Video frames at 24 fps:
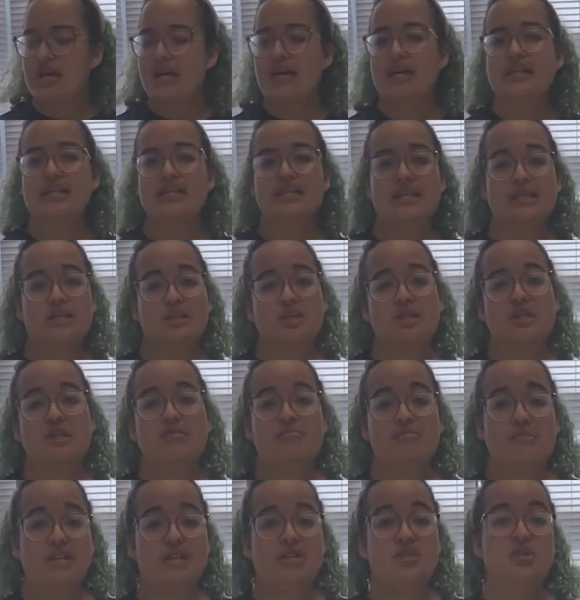essentially
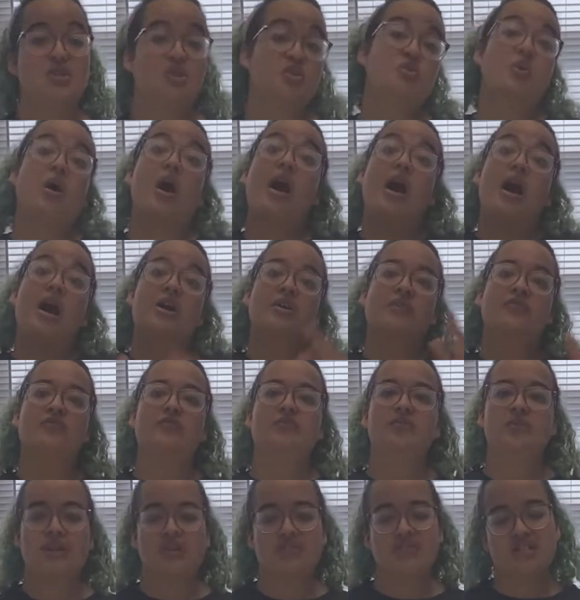means you
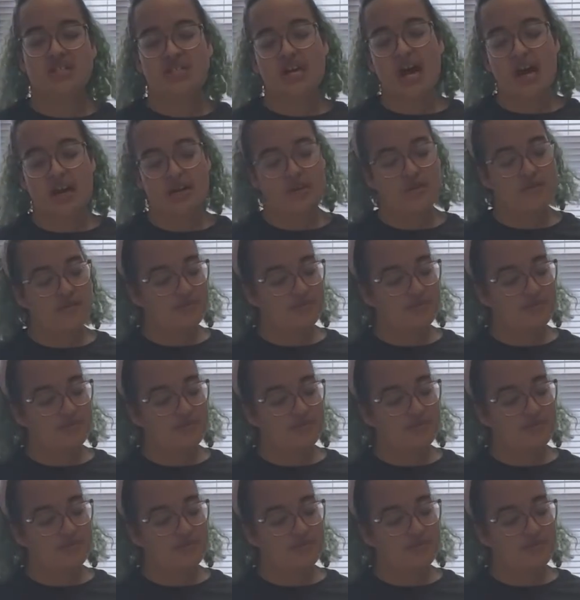unflood the tile.